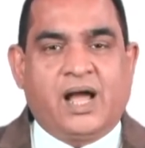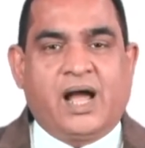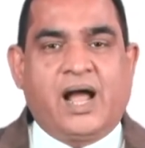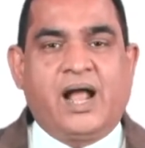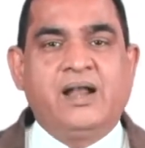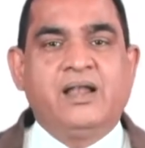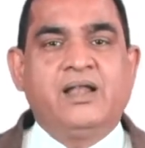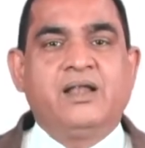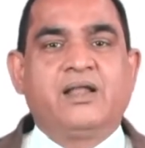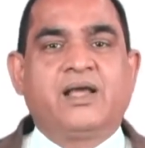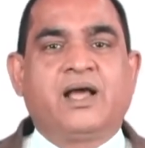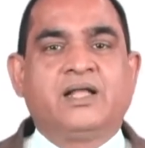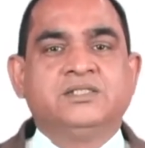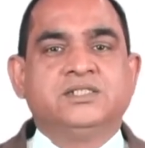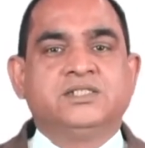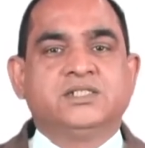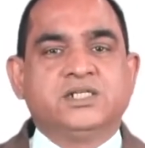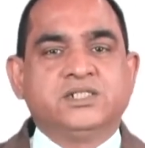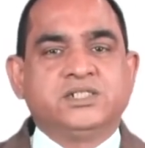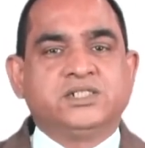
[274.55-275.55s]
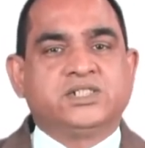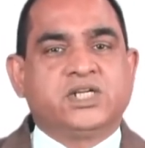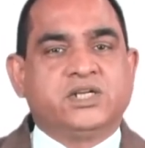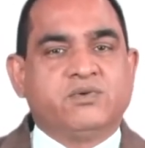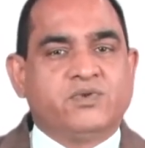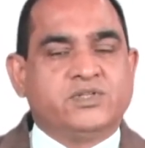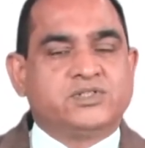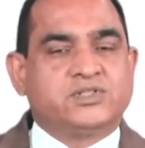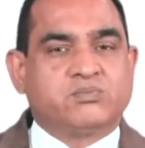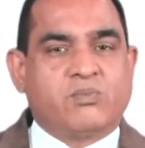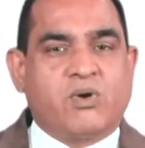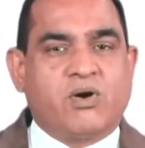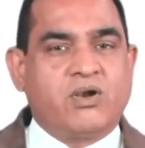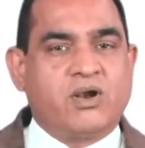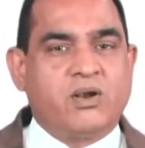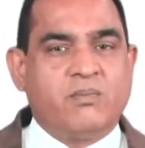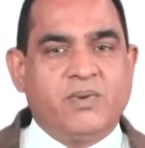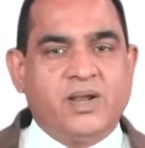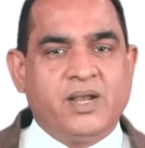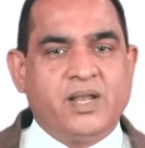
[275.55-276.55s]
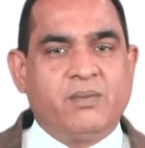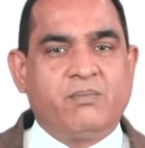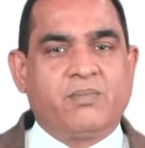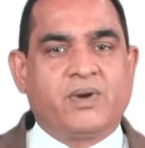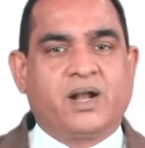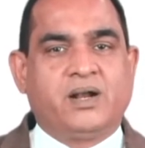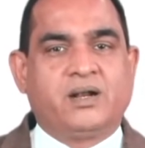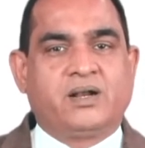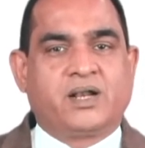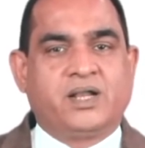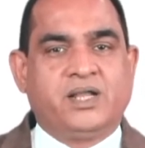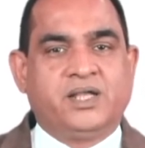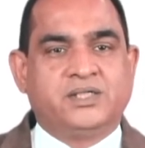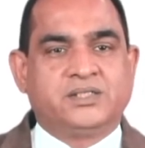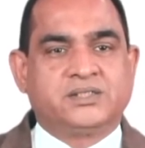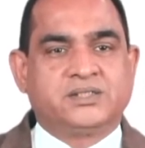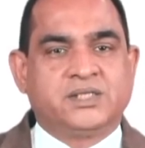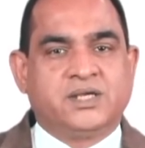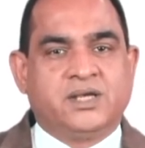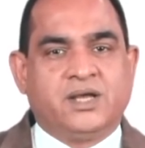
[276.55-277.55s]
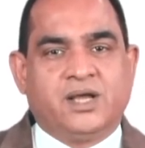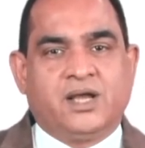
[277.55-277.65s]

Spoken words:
and in conjunction with small and medium countries